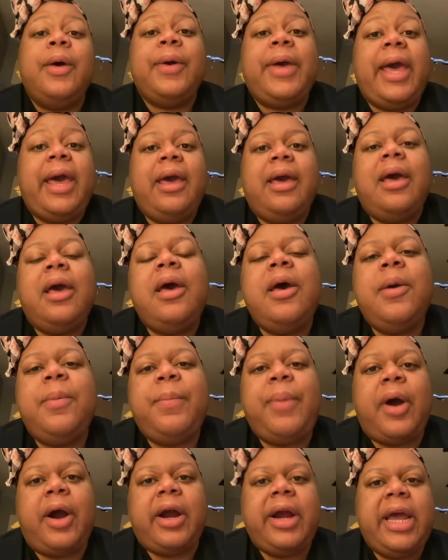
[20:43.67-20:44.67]
Okay,
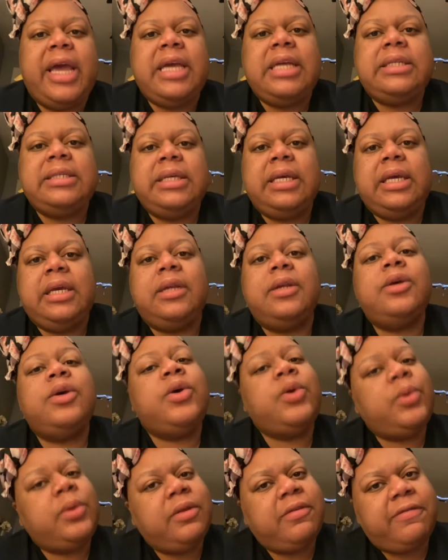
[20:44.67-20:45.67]
part 18.
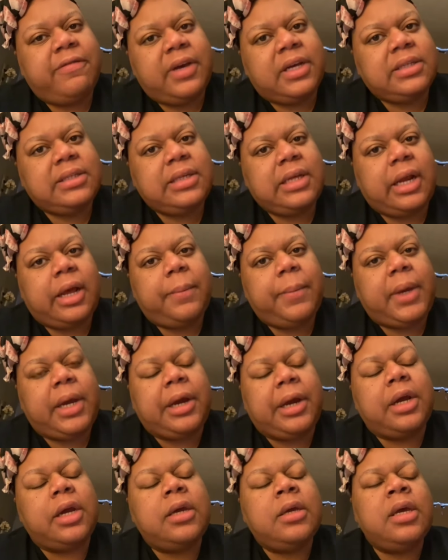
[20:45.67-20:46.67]
Who the fuck did I marry?
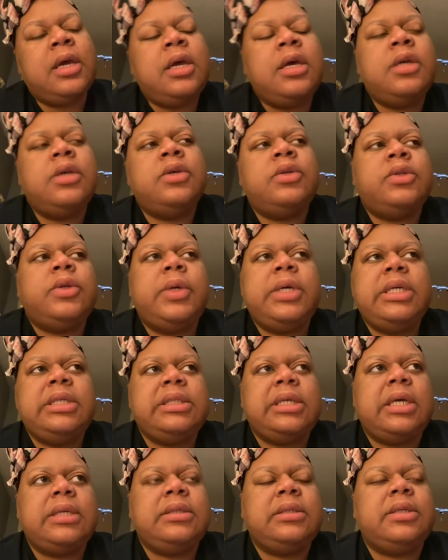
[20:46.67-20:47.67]
We had so
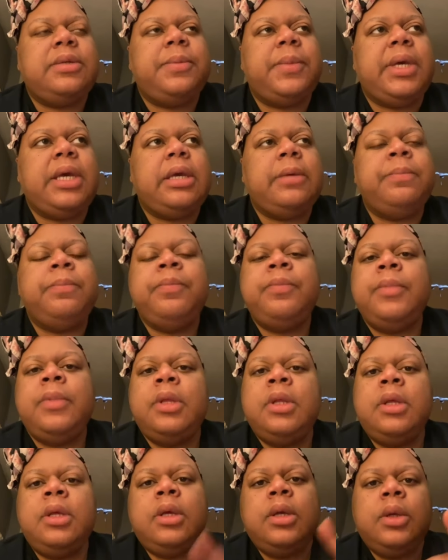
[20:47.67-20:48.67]
19, friends. Shit.
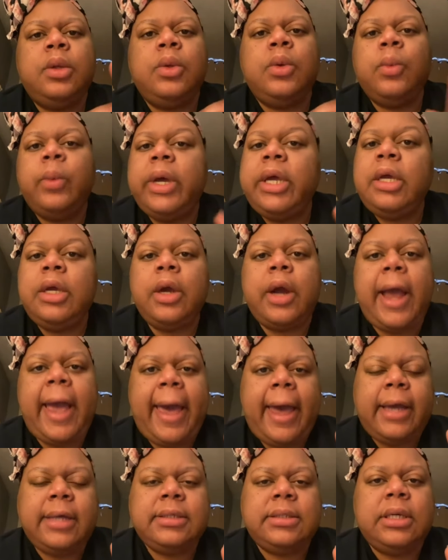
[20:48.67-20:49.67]
The way you're
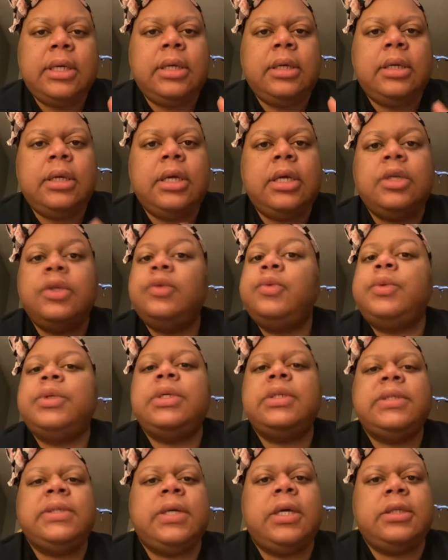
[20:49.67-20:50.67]
acting is real
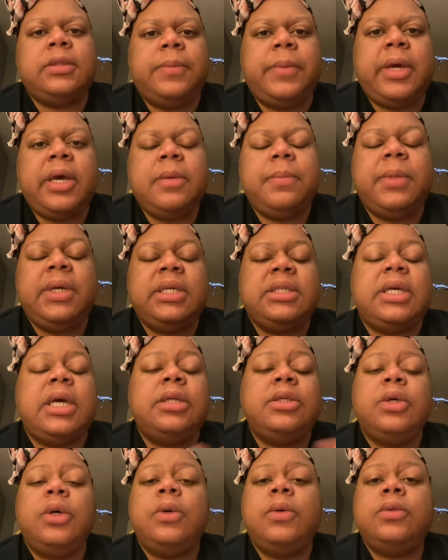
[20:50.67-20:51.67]
suspect because I
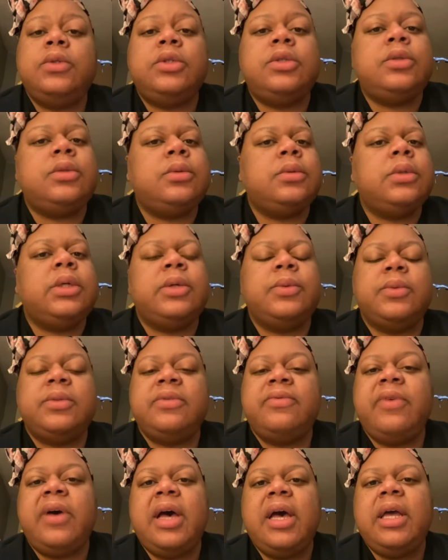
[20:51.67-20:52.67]
told you it was
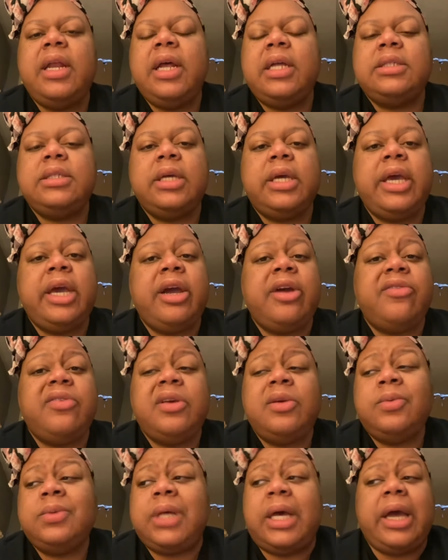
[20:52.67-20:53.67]
fine. I took care of it. He
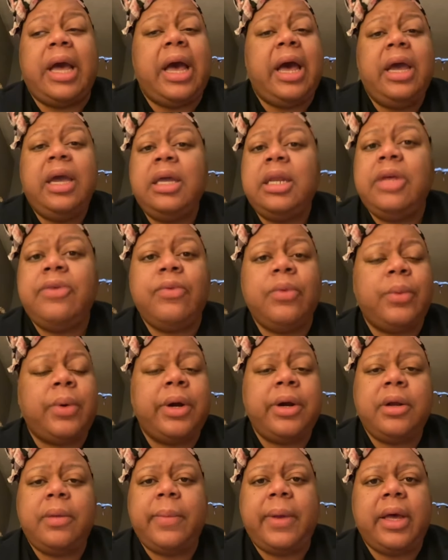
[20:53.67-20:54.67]
was like, I ain't even worried
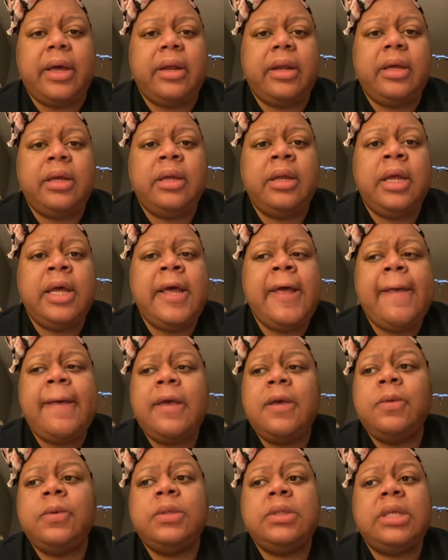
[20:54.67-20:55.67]
about it. He
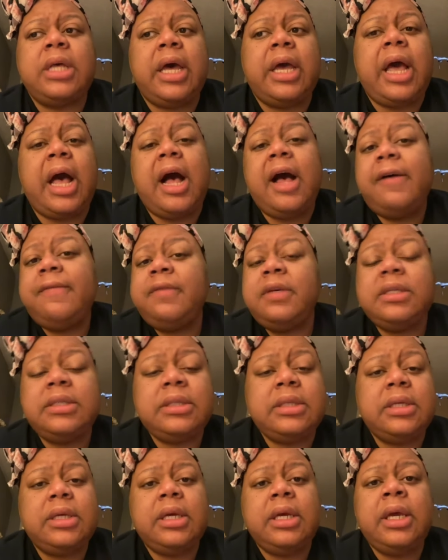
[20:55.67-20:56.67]
was like,
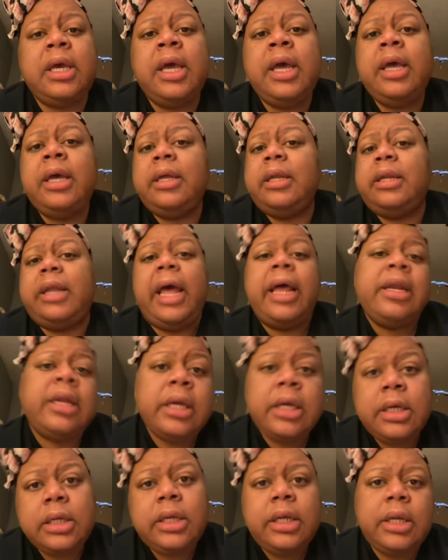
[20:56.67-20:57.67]
obviously, that
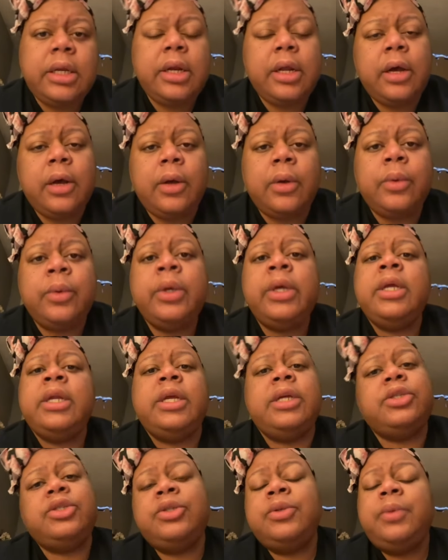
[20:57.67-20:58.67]
nigga didn't know
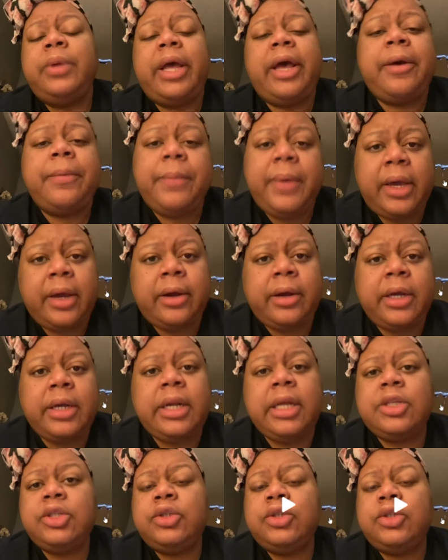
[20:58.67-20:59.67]
that you now married. The you,
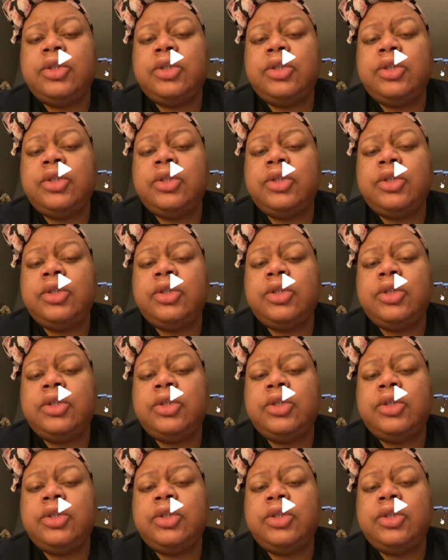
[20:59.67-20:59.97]
I ain't